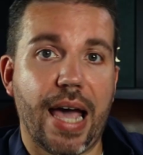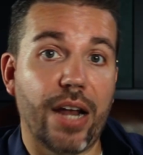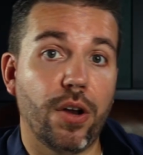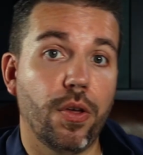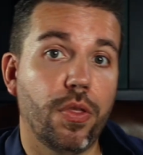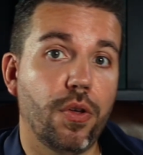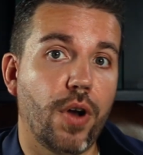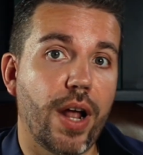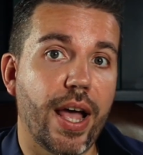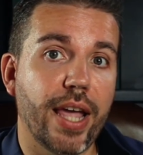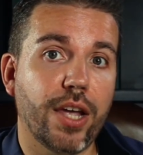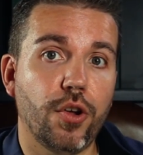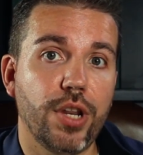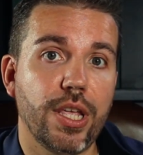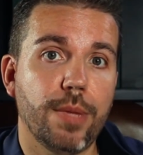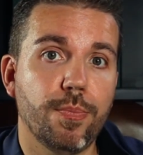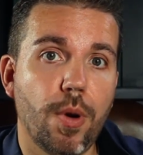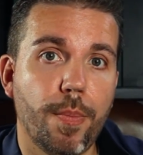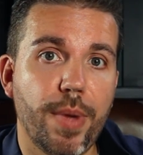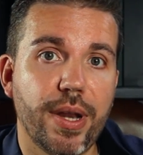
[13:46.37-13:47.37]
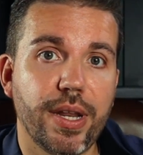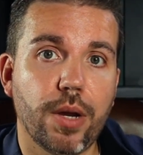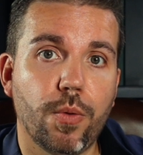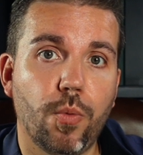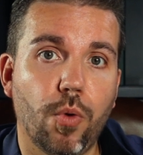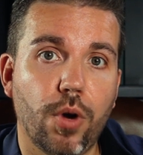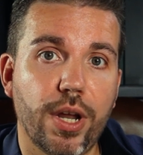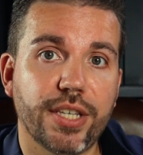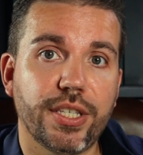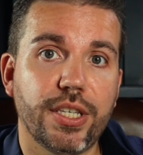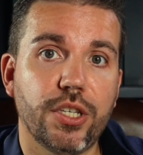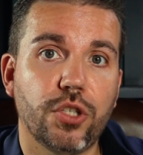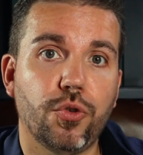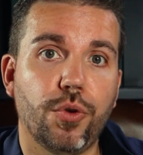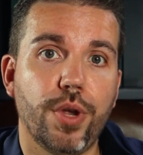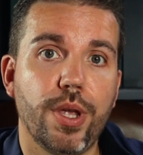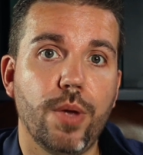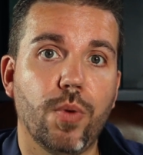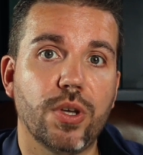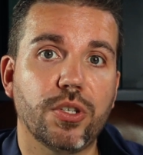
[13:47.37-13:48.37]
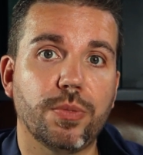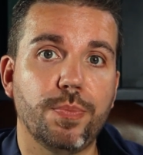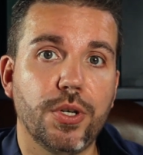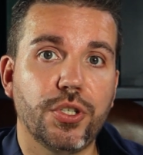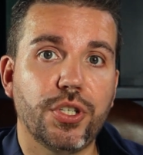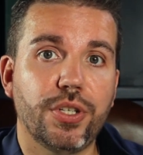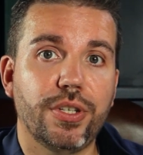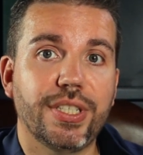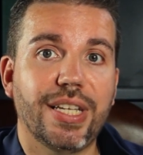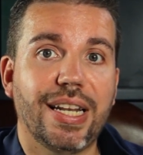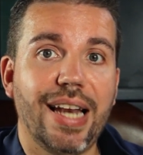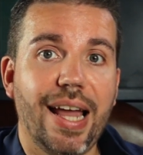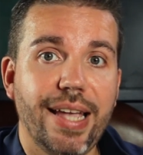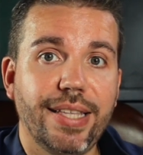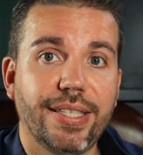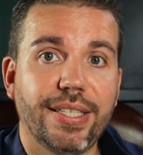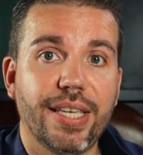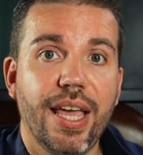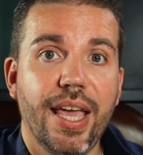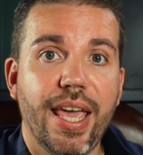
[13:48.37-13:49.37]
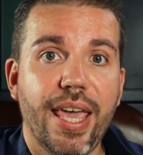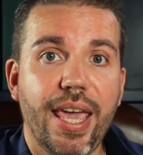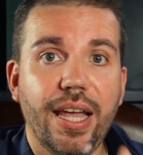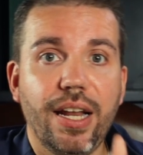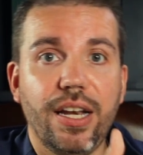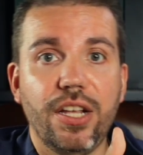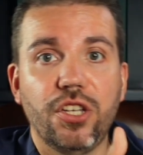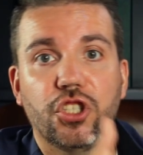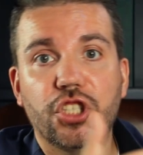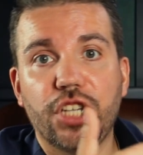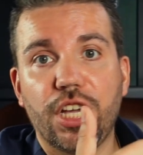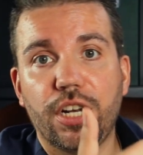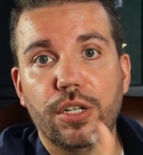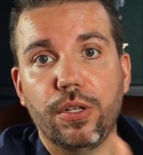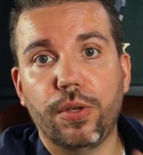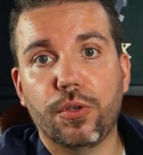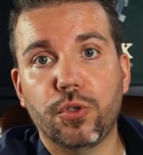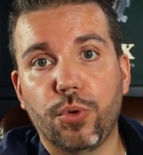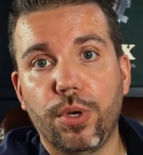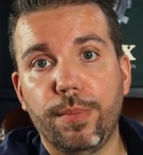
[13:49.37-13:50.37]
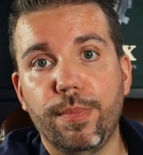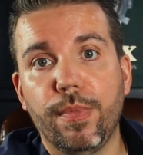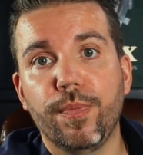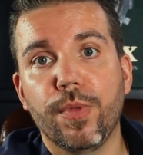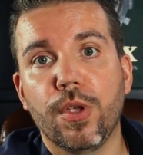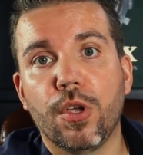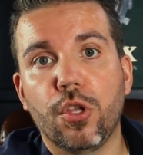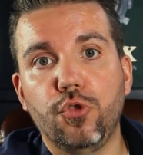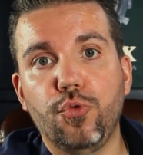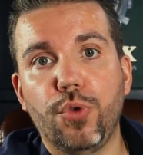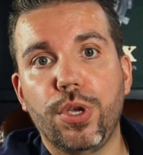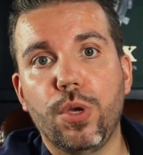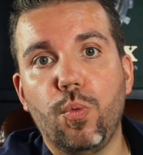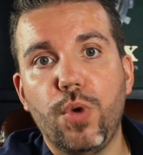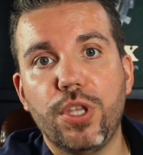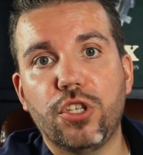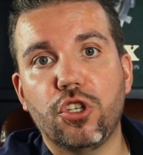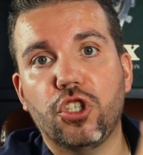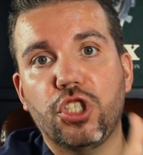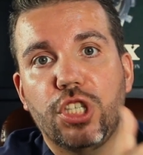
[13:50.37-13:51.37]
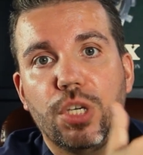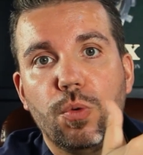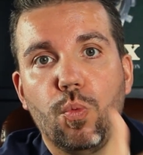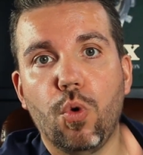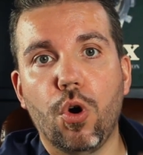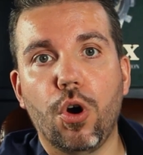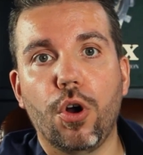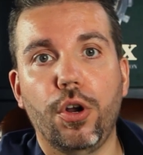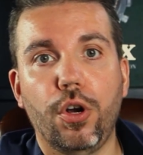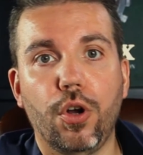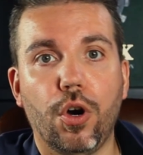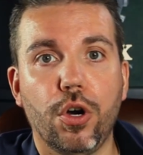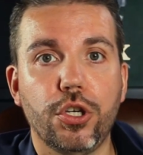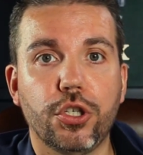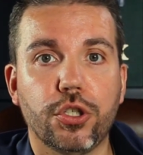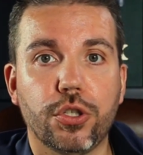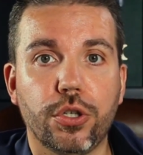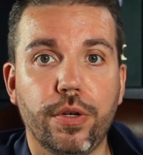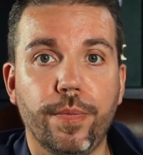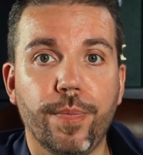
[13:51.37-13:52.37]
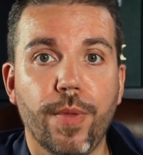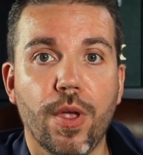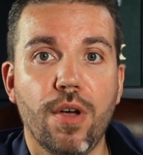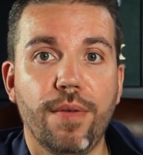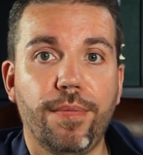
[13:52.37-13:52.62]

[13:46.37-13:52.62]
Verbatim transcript: Another iconic moment in Rolex history was Mercedes Gleit's English Channel swim, during which she wore an Oyster.